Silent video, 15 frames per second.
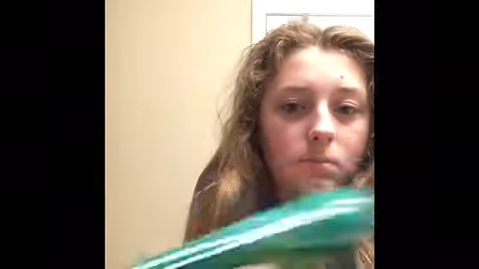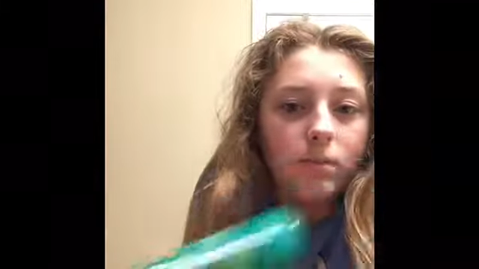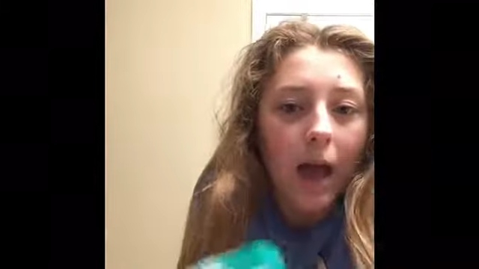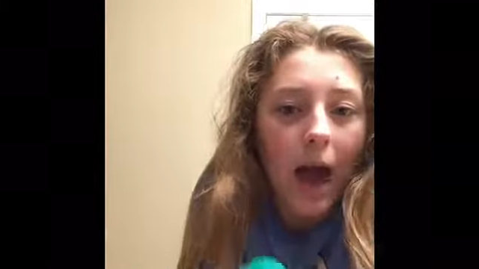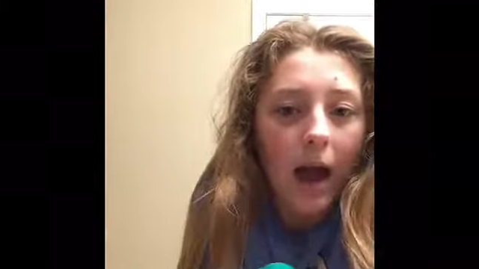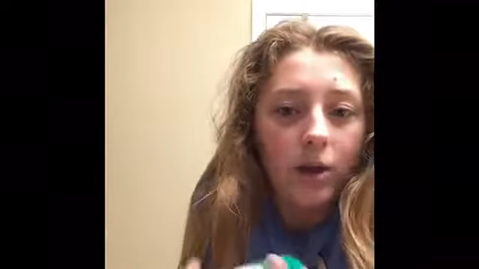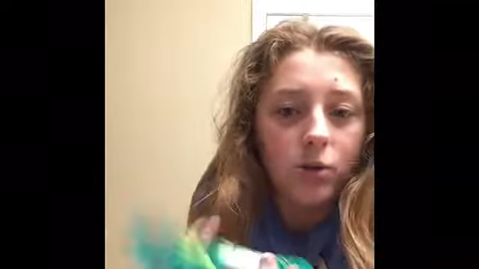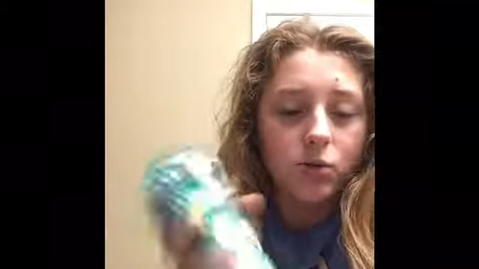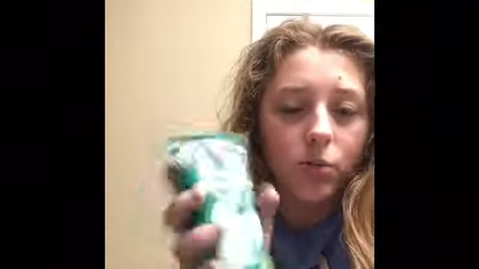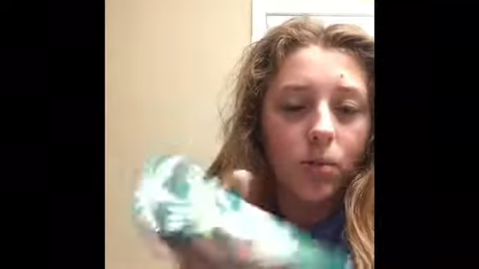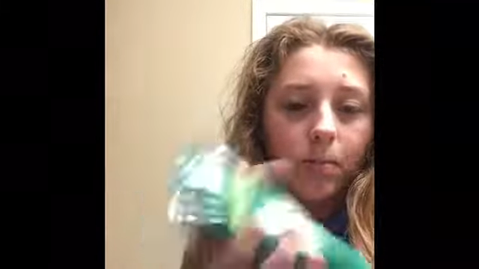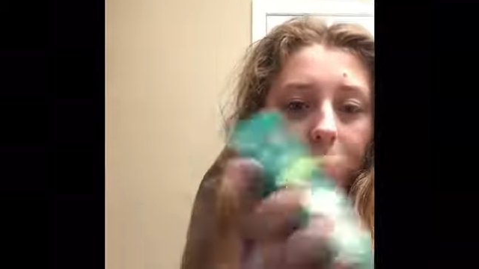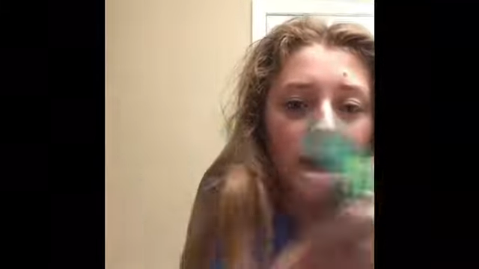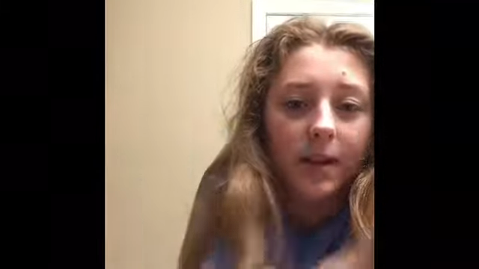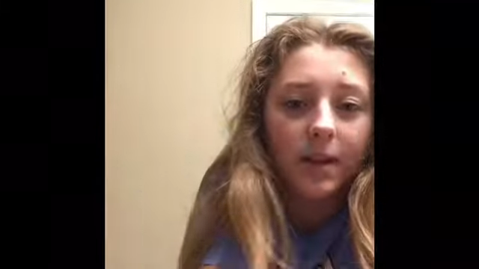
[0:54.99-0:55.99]
the
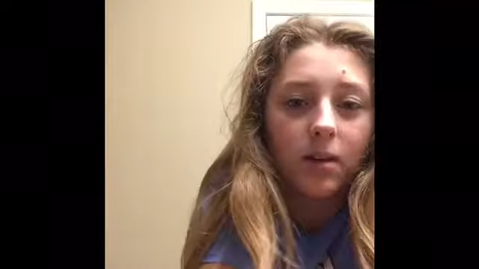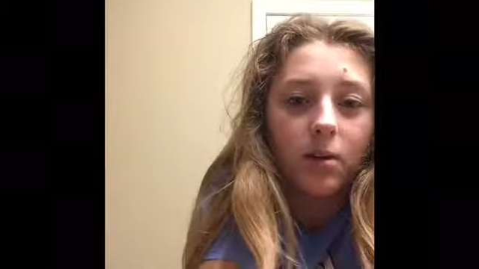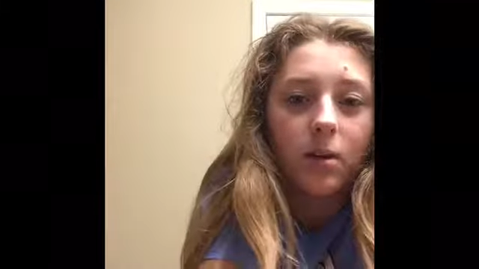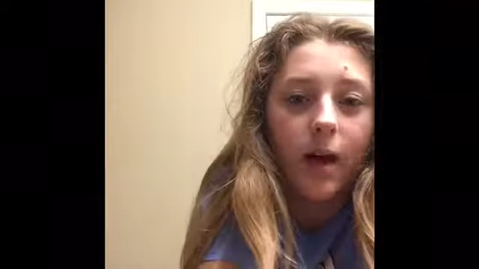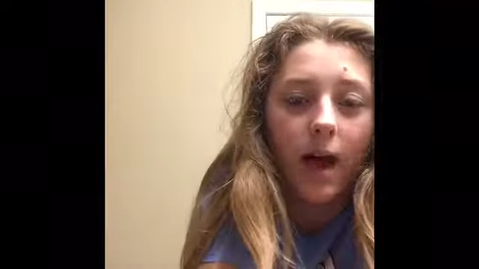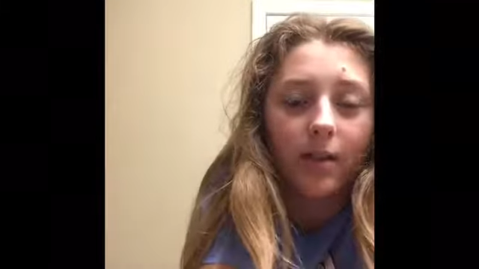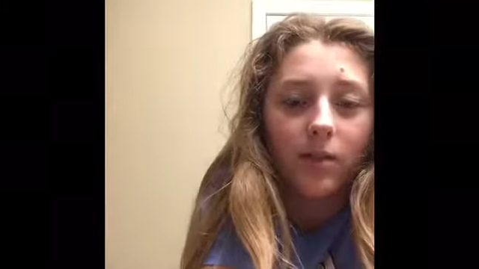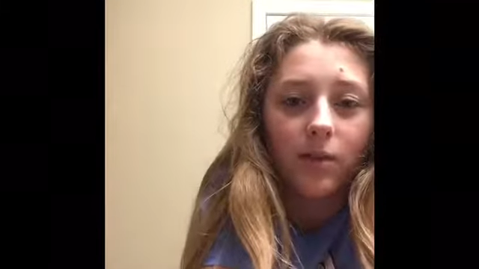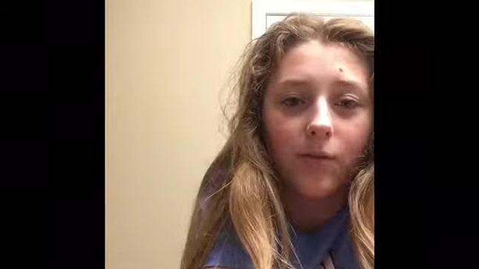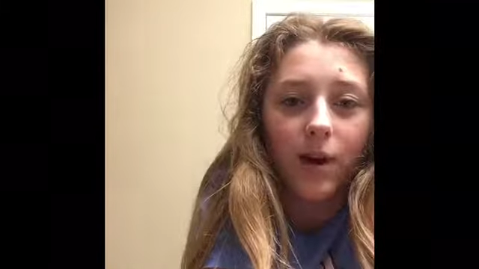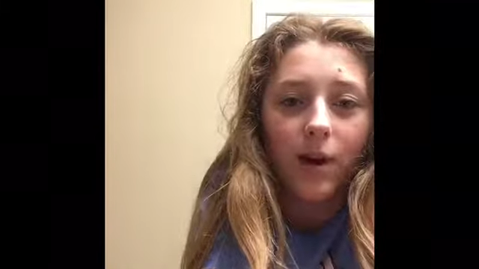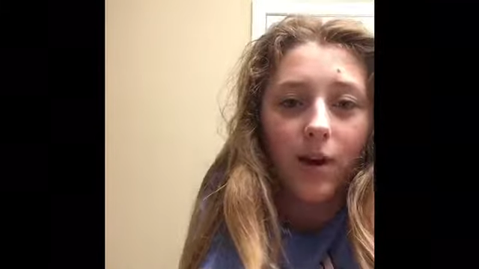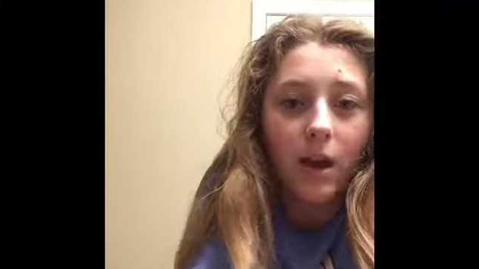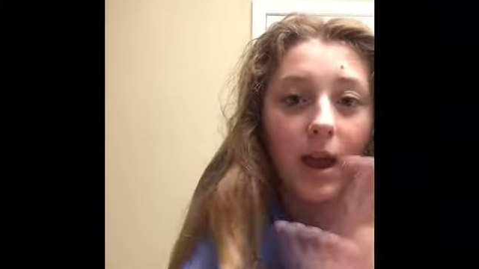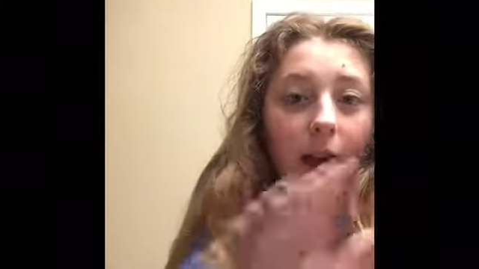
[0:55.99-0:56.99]
actual peel at the
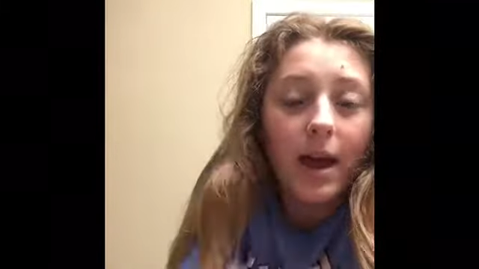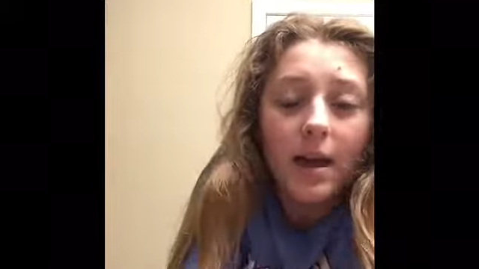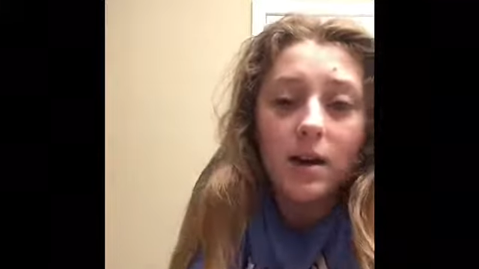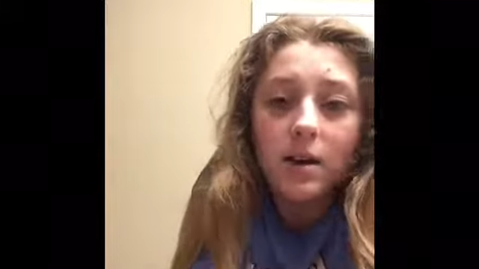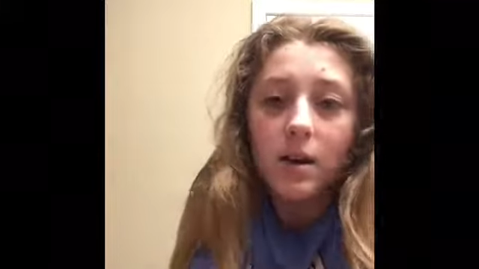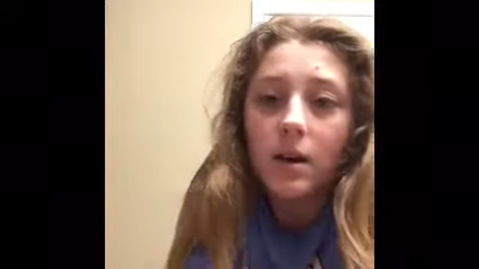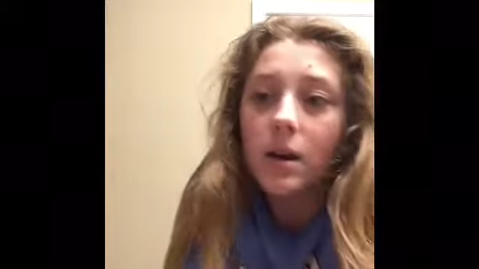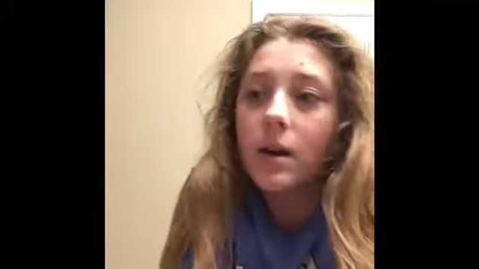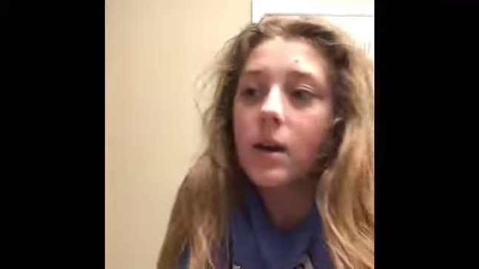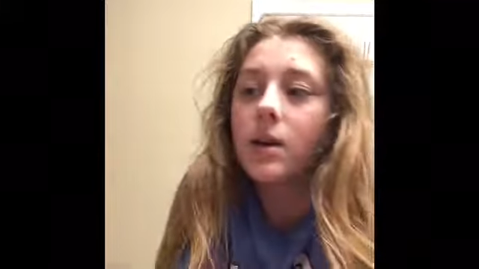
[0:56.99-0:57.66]
very end,